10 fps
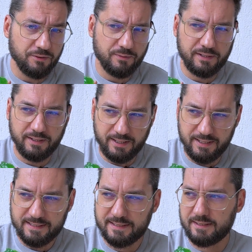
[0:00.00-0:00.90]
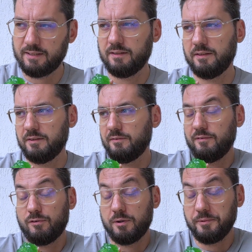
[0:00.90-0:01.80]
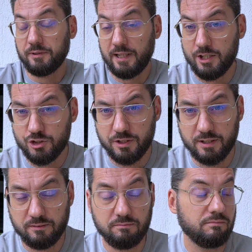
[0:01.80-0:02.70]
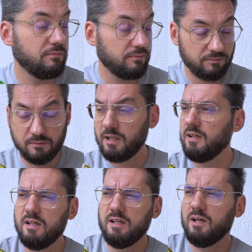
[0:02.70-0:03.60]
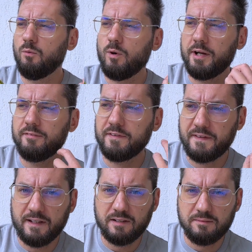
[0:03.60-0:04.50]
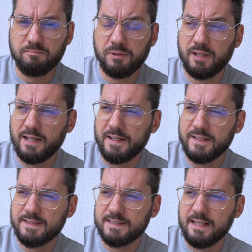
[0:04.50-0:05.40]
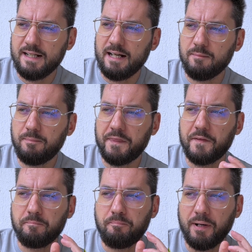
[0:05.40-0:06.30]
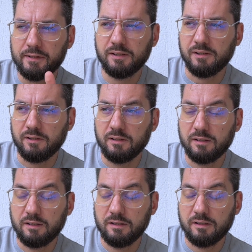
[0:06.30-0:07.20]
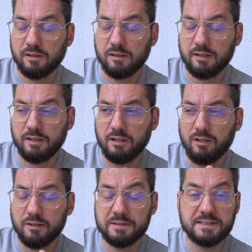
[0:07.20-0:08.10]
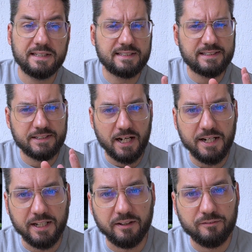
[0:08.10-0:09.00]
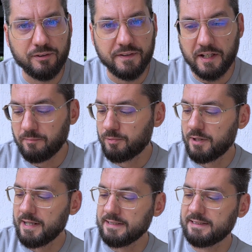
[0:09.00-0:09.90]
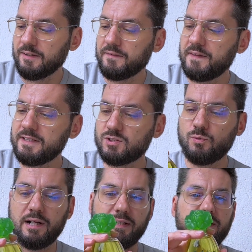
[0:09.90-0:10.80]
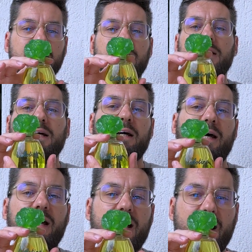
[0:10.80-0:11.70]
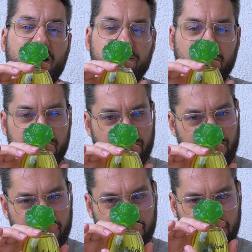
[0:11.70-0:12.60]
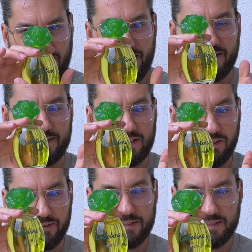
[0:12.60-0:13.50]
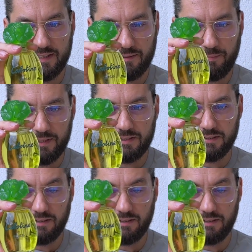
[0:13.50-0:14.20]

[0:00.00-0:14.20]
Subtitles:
release, the reformulation and whatever that implies, but the bottle looks stunning for that price. Now this one, I'm not going to lie, this looks a bit